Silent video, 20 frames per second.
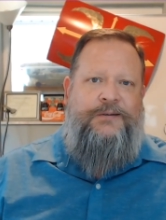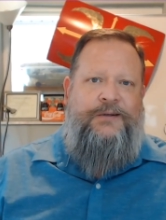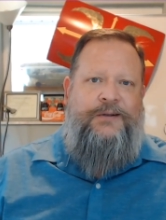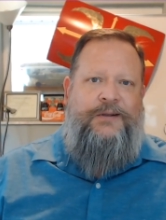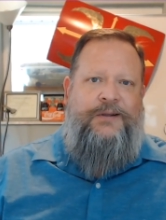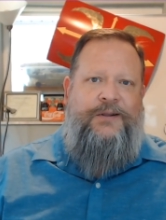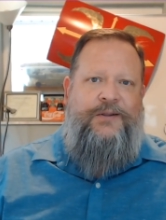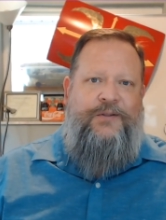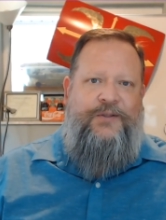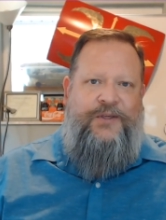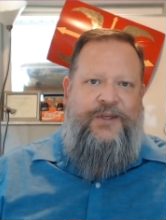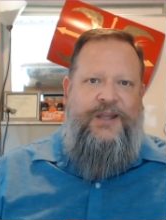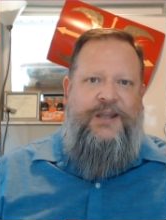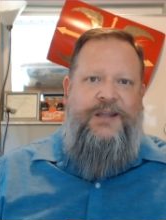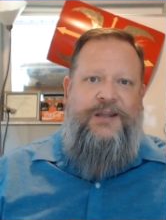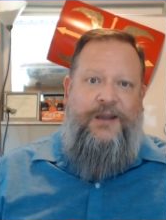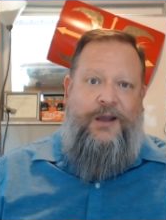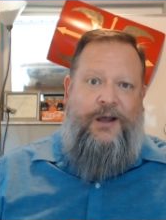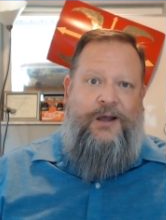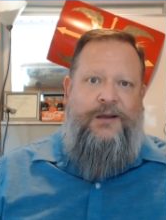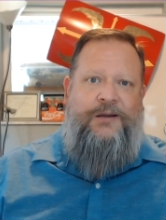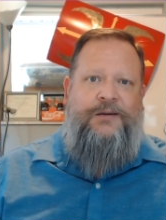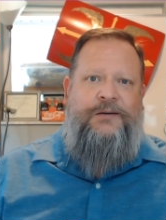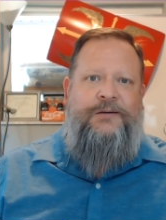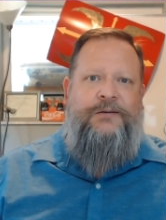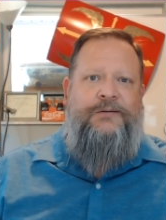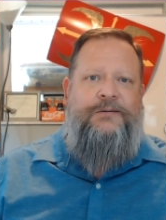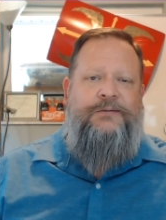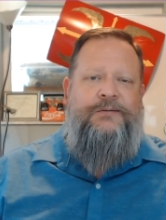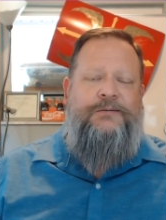the young
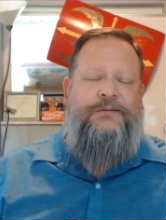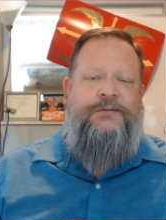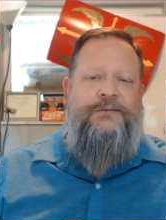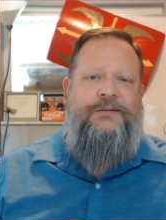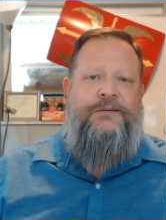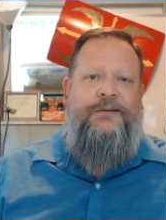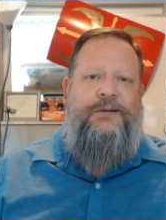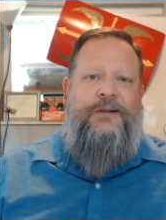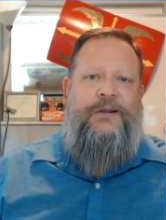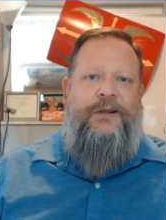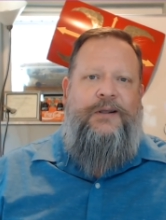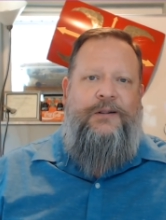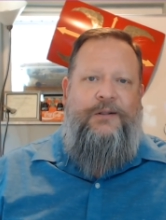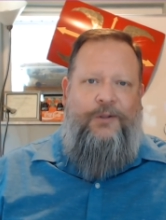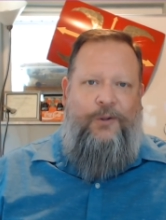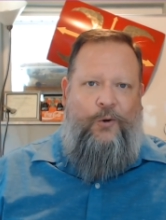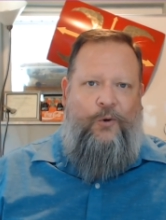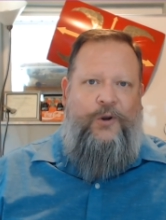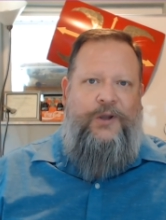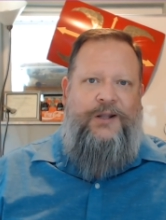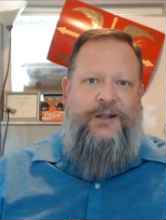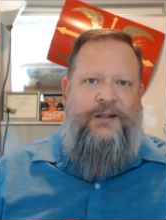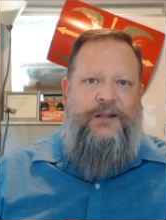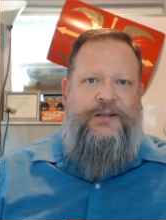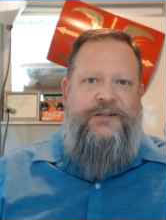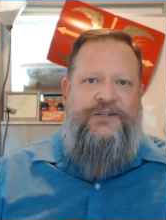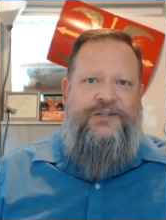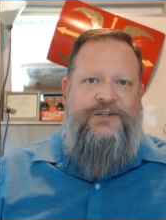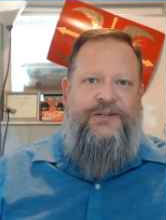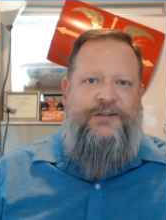
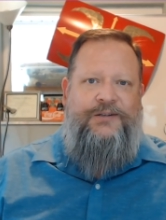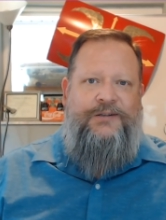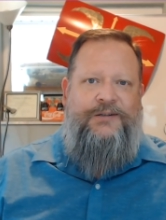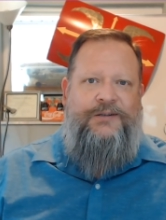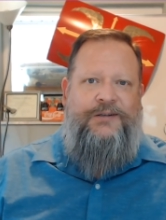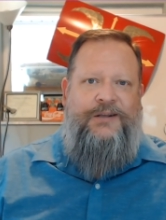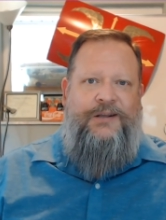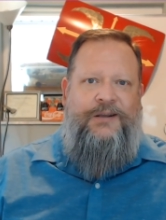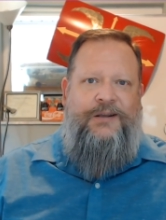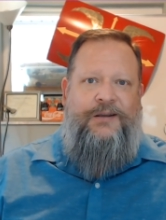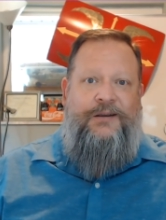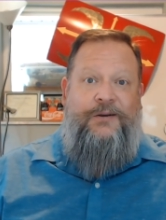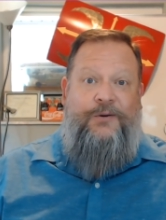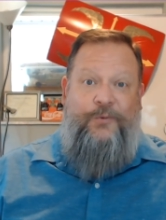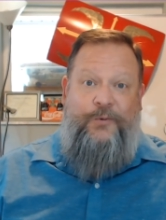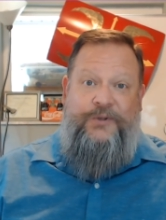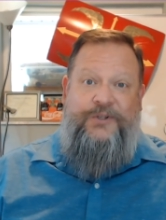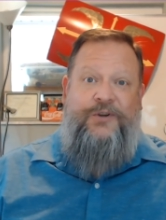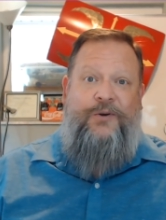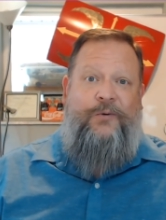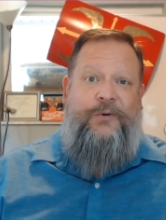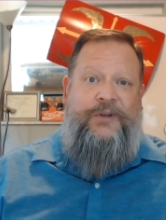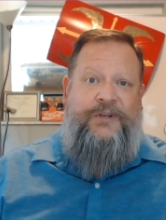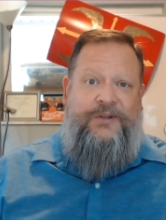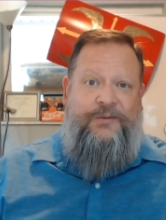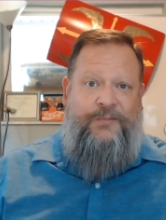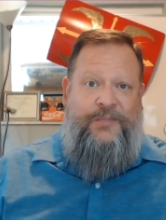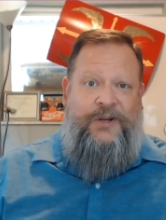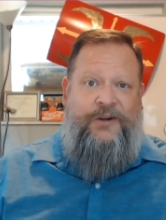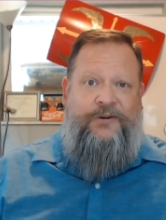loyalist who was going to
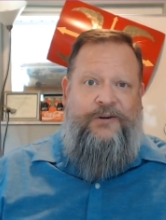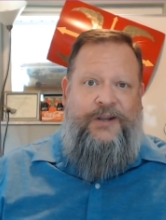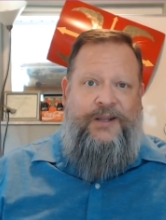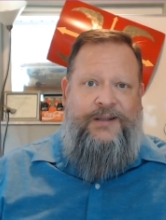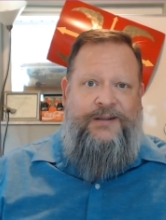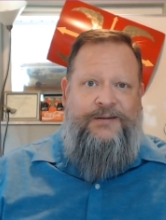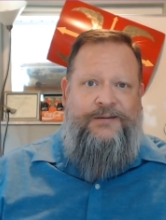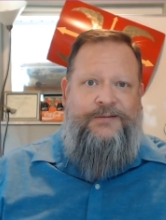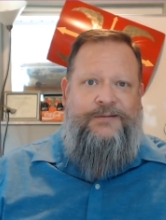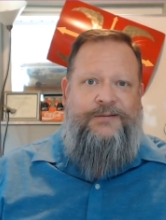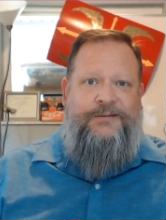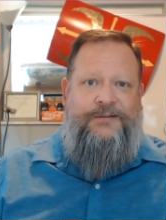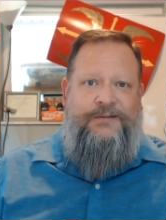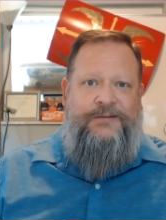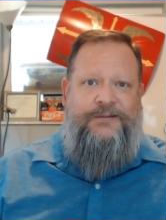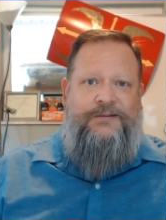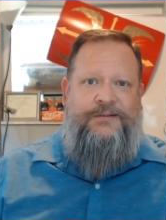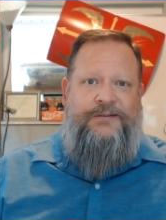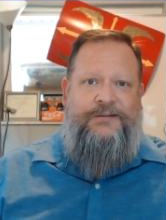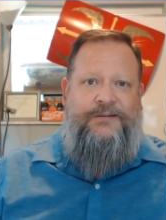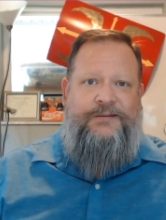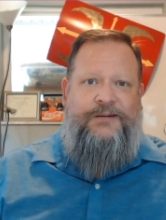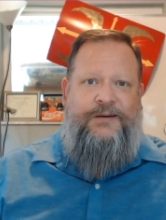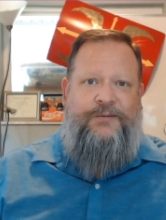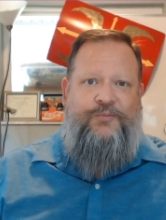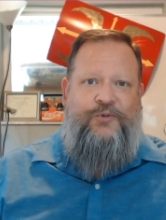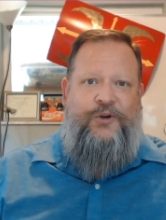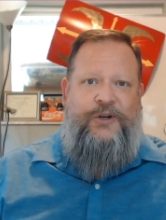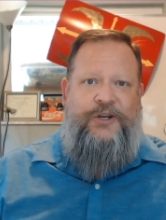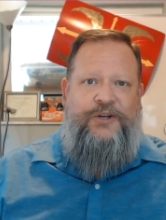marry a
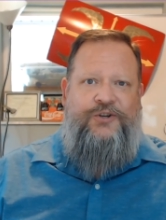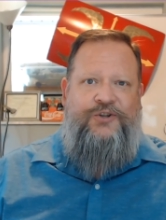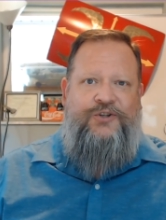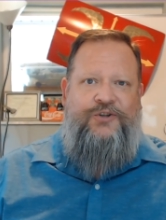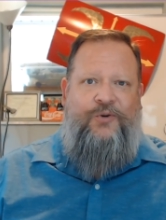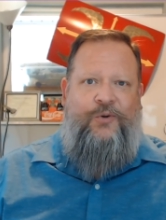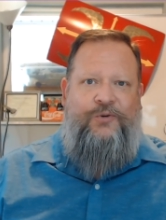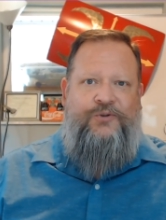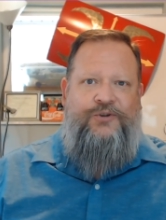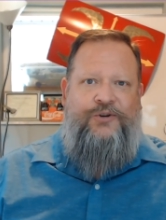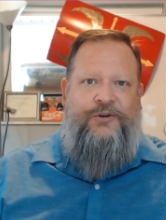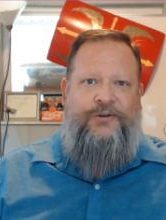British soldier.